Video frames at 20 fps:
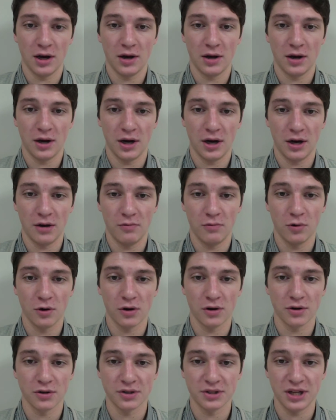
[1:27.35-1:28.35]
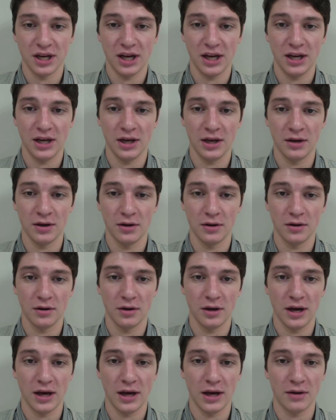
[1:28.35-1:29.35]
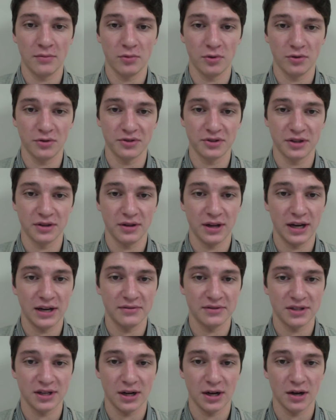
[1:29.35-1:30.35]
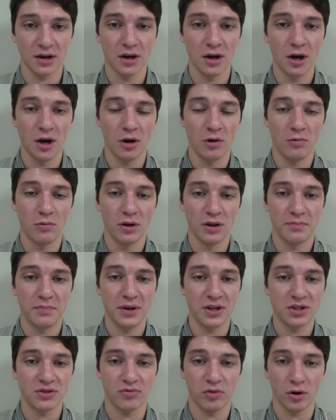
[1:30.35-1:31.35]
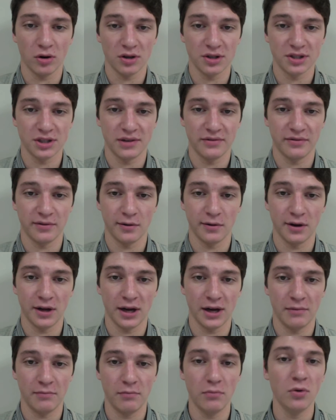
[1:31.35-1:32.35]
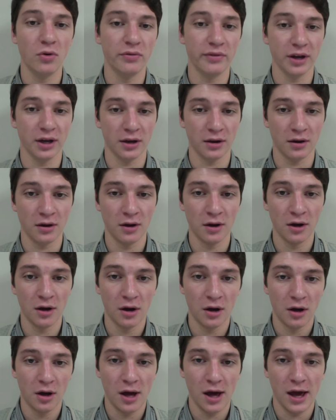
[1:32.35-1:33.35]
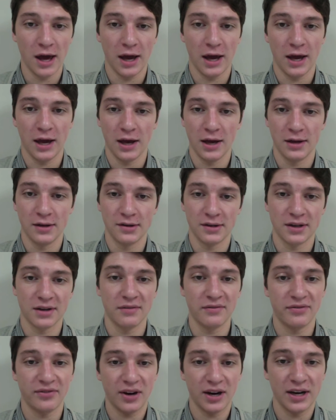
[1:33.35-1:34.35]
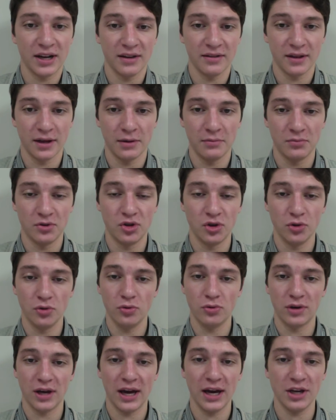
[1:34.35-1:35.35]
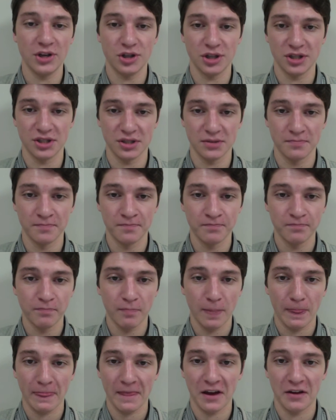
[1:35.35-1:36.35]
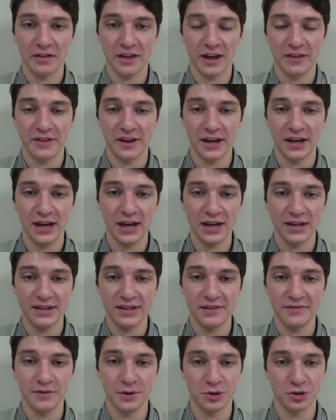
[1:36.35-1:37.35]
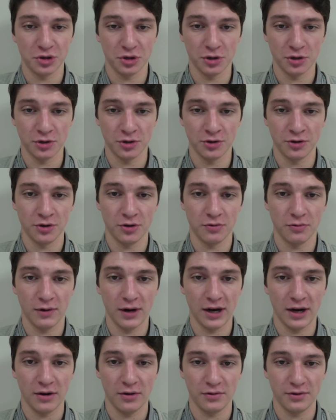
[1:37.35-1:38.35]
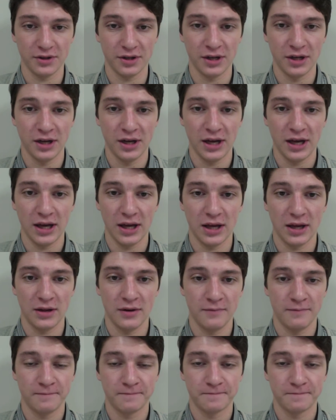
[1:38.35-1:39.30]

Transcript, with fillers: uh, workers hitting animals and livestock with pitchforks if they're not moving and confining them to cages that they can't even turn around in